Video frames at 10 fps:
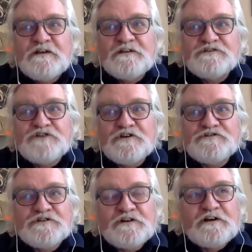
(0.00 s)
and
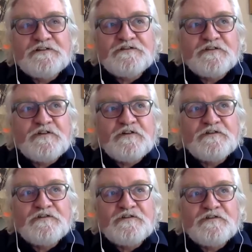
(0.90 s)
socialize the
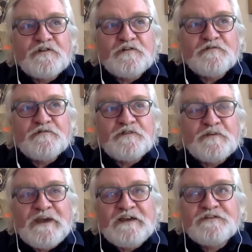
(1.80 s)
costs of
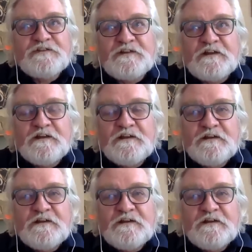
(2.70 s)
capacity.